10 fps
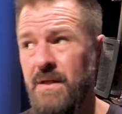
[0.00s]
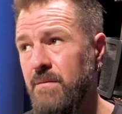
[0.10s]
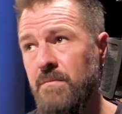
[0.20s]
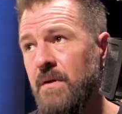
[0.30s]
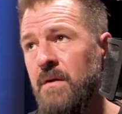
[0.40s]

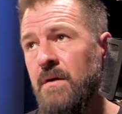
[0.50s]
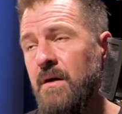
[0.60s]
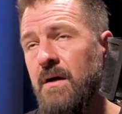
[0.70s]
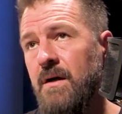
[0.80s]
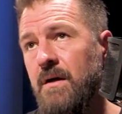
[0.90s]
They,
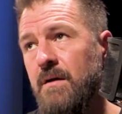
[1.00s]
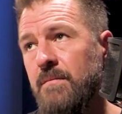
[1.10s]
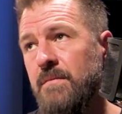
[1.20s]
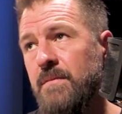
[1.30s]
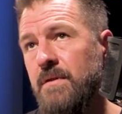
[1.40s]

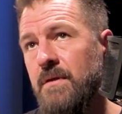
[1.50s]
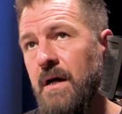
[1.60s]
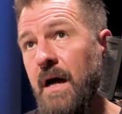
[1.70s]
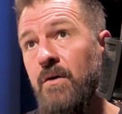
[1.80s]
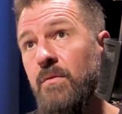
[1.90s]
um,
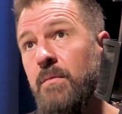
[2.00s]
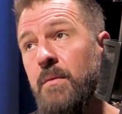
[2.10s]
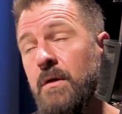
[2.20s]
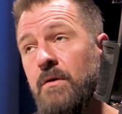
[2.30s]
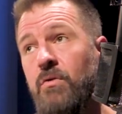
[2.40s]
I owe
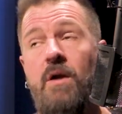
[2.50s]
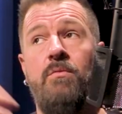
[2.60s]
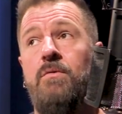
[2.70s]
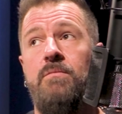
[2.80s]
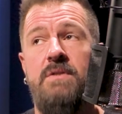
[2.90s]
them an
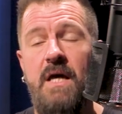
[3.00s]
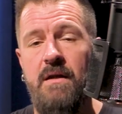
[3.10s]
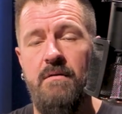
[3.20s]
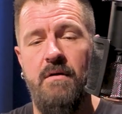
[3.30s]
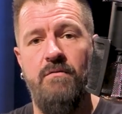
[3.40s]
incredible
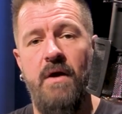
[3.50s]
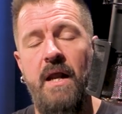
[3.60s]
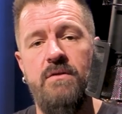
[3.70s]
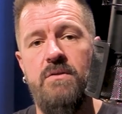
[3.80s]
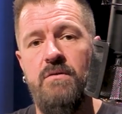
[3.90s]
debt of
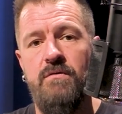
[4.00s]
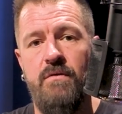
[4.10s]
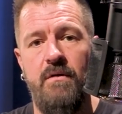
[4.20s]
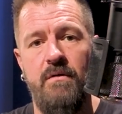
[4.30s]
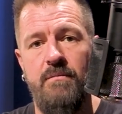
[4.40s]
gratitude
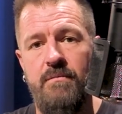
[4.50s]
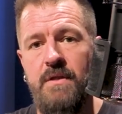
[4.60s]
for